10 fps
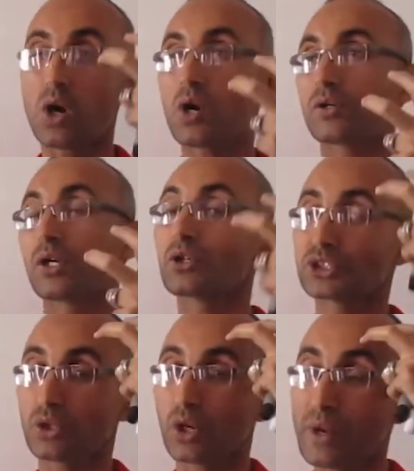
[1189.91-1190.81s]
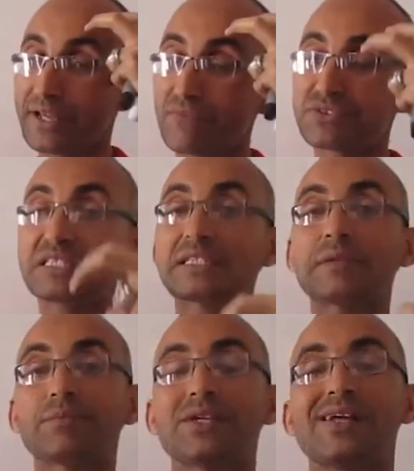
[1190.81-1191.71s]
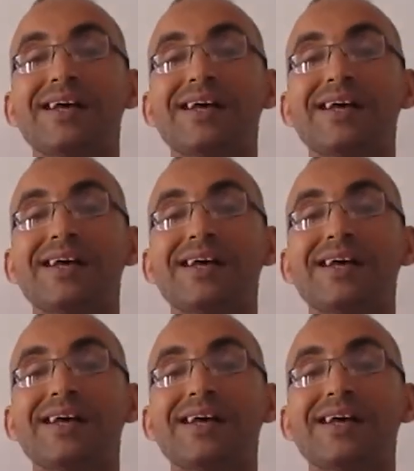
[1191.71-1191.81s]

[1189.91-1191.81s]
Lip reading: or logical way of thinking,